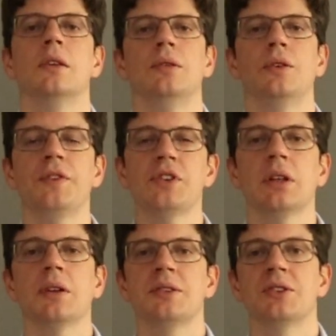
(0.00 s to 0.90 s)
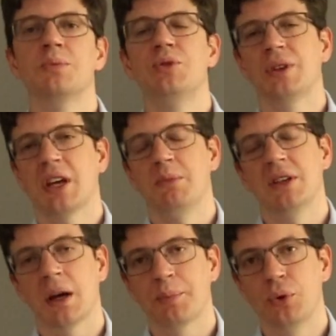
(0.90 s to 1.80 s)
The official OutSystems UK
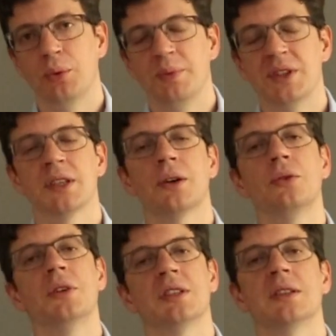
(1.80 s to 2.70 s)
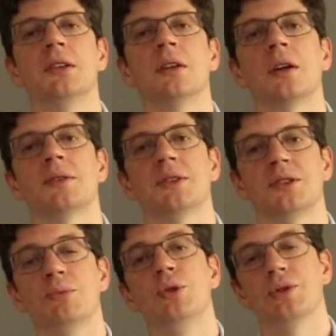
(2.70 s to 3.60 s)
Meetup group is now known as London
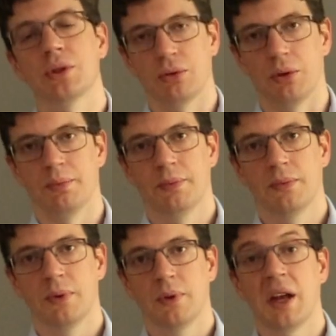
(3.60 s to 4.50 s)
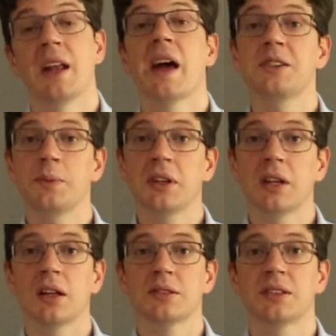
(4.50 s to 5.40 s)
OutSystems User Group, and it has been
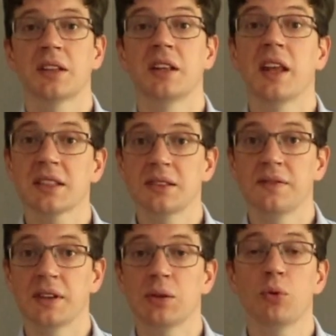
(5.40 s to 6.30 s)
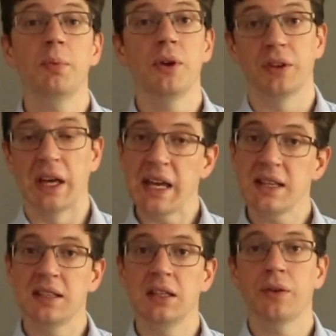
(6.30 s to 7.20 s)
announced that the next event will be on the
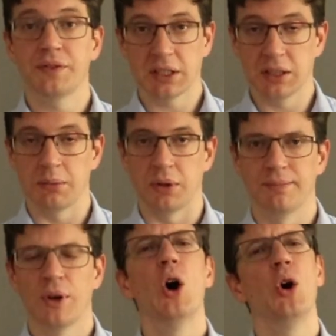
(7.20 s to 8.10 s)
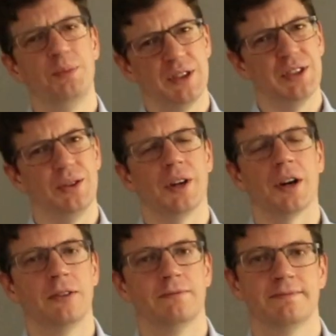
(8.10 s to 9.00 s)
18th of September. Hope to see you there.